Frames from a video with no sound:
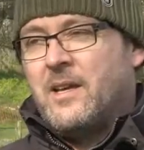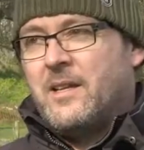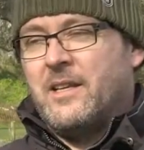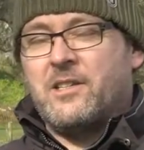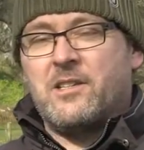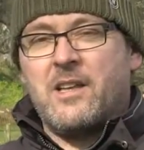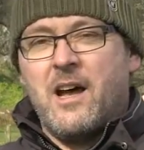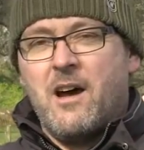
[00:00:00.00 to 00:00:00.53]

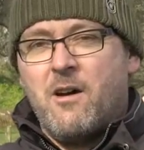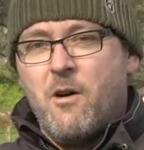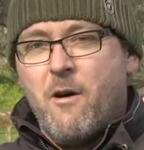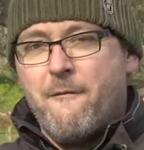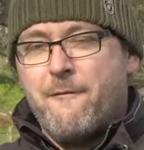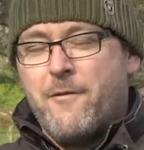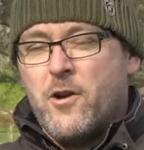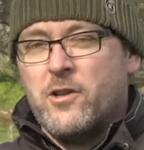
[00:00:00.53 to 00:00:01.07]
This is our
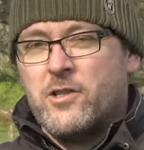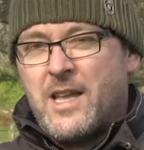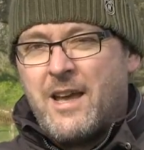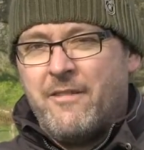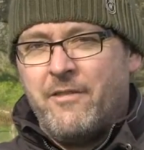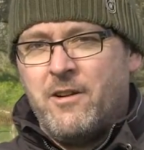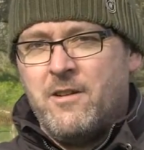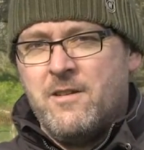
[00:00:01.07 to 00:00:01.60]
first
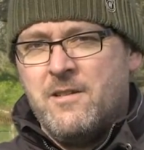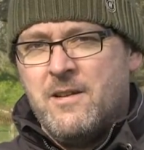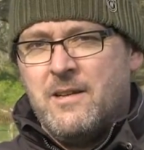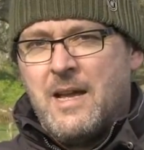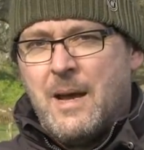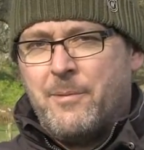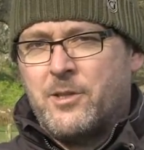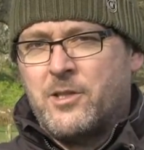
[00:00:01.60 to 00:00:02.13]
ever
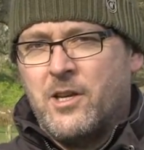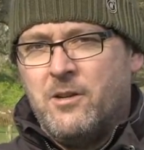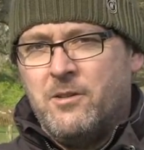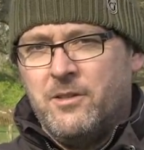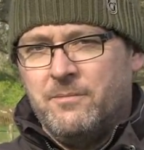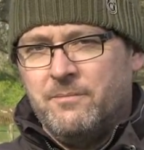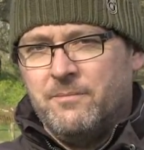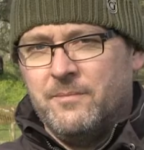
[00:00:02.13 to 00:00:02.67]

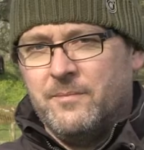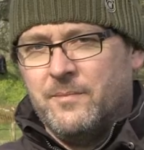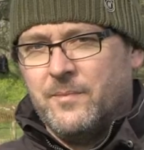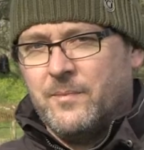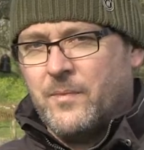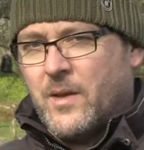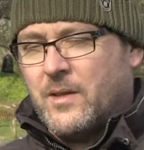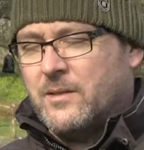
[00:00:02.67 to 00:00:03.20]
episode
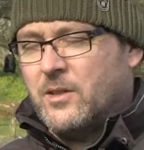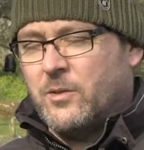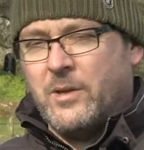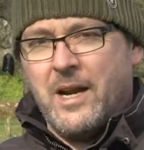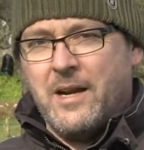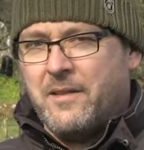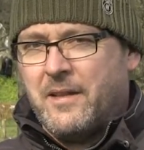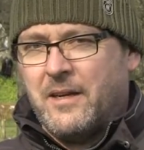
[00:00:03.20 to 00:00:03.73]
doing
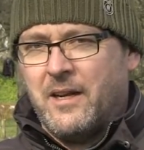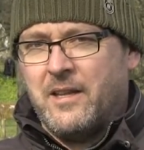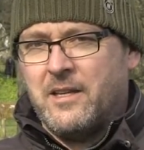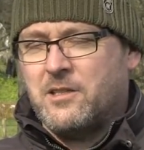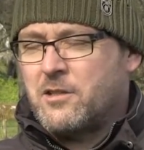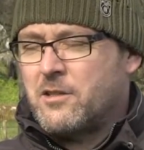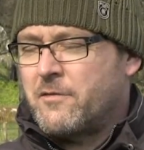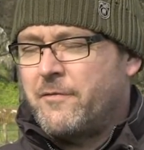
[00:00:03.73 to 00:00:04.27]
anything like
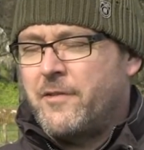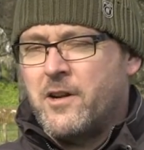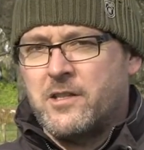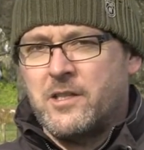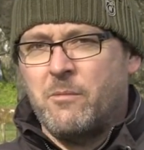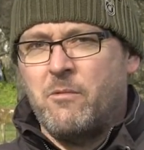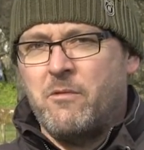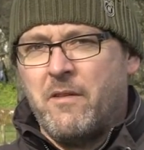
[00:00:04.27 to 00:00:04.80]
this. It's the
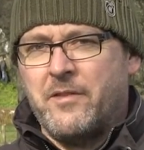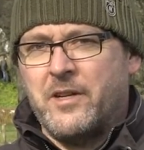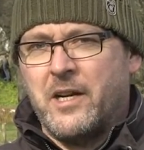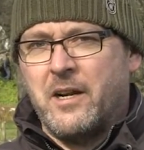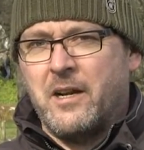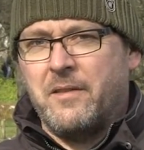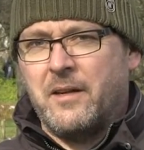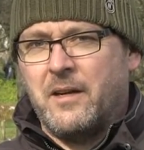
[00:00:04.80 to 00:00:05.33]
first time we've ever
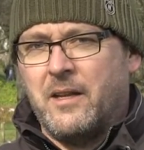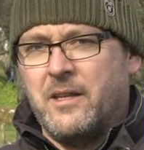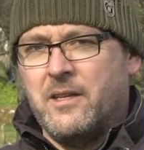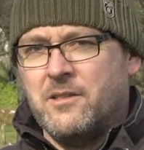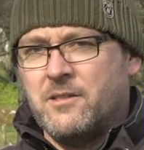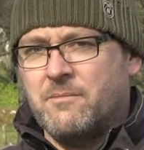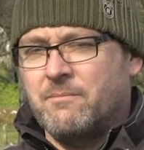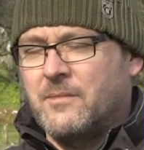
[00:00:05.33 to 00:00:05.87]
done anything like
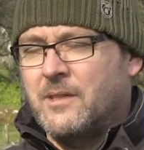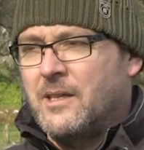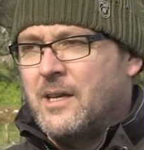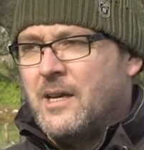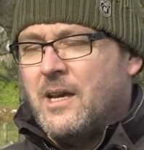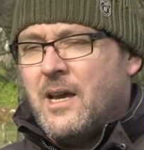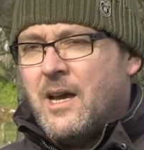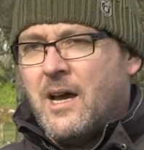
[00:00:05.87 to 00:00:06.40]
this.
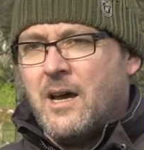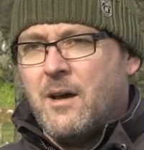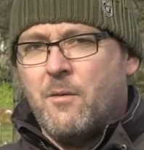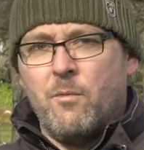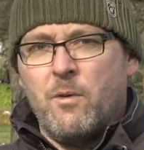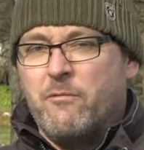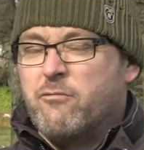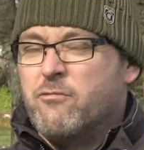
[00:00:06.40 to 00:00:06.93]
Uh,
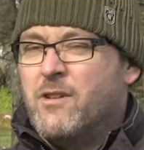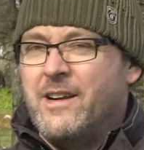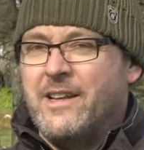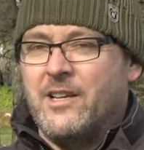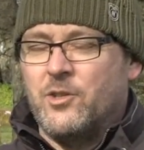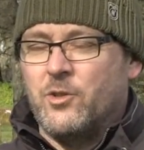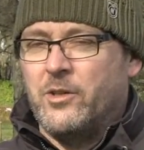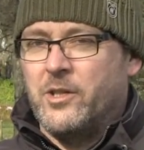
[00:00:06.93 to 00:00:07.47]
we've
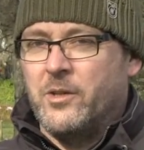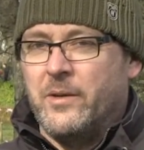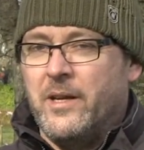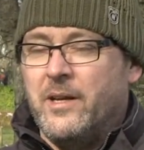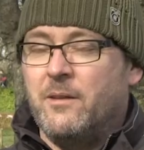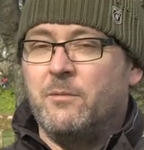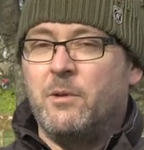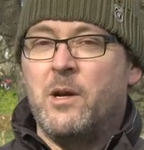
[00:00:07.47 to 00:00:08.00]
really enjoyed doing
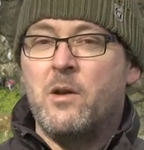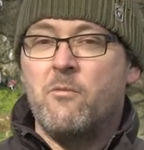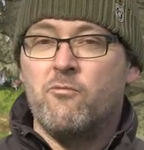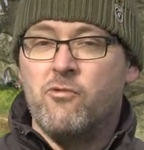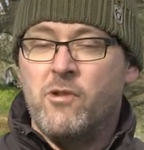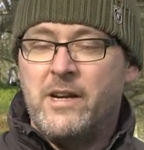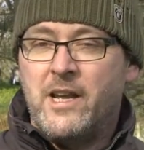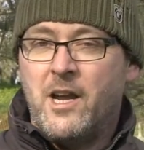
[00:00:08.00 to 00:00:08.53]
it. We
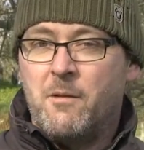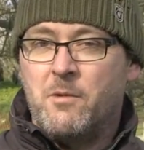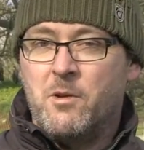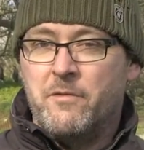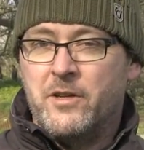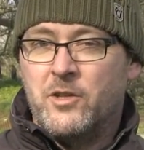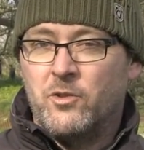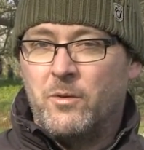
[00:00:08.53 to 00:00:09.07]
really hope
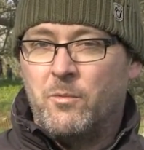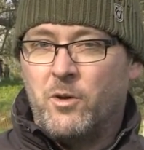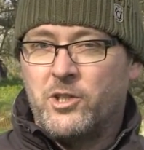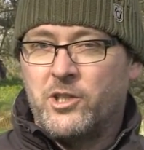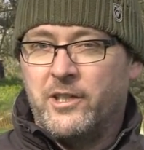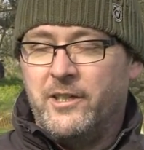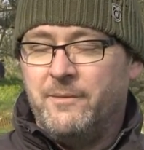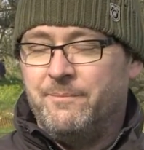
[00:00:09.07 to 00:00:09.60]
you've enjoyed
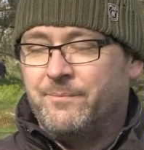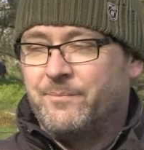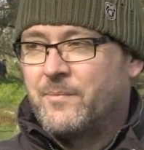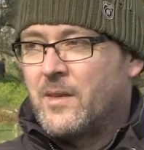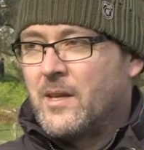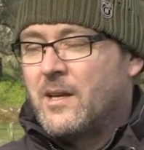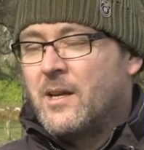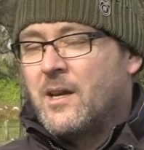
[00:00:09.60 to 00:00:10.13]
watching it.
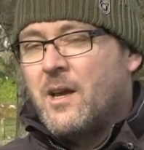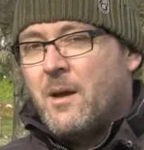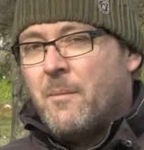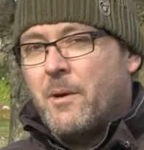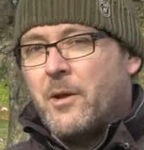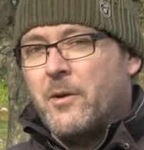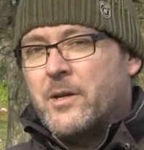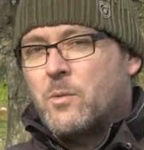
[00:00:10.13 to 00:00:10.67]

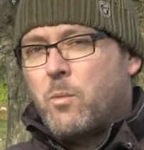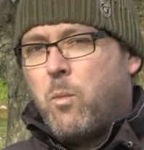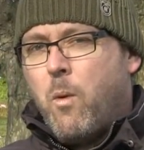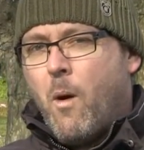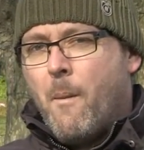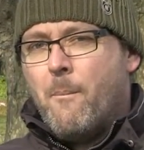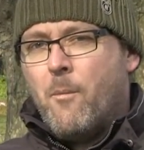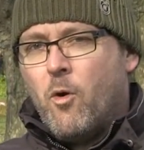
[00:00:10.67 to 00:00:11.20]
But there is
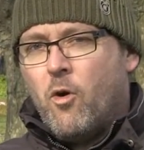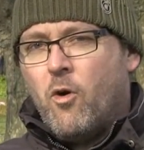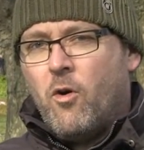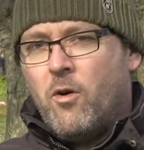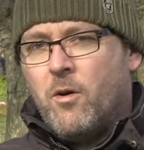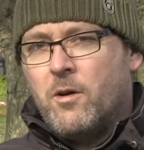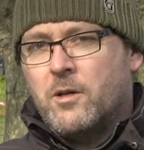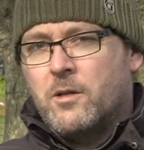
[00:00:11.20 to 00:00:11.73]
one
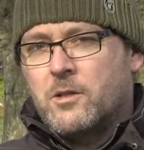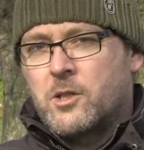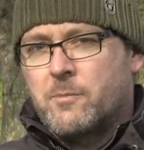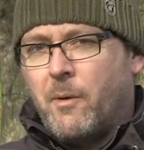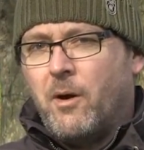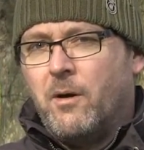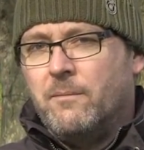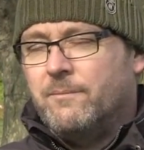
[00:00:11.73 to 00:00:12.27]
more
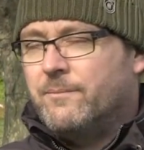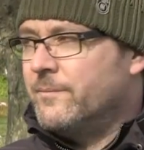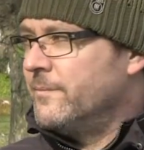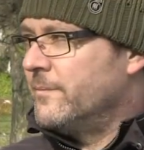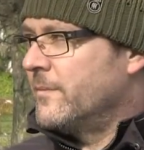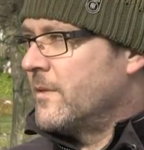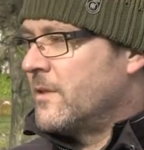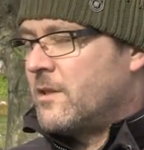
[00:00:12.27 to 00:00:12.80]
spot
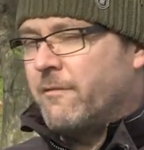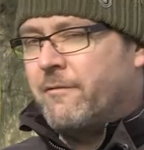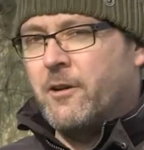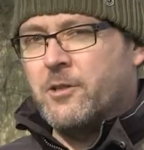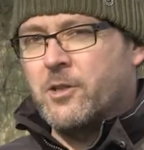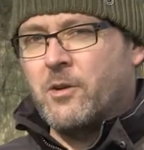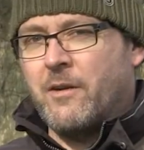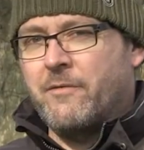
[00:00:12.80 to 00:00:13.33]
to
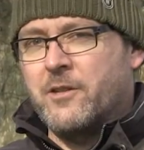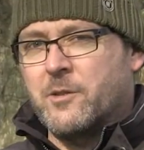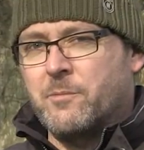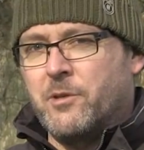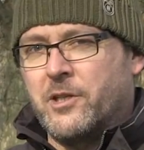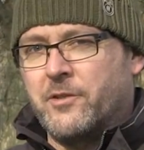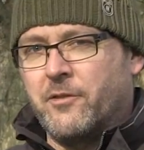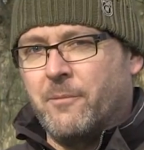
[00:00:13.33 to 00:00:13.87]
photograph this
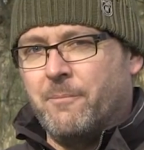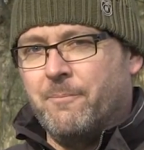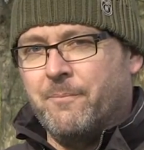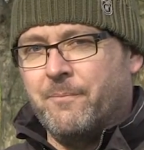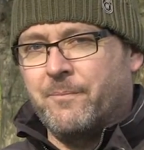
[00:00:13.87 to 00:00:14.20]
bridge from.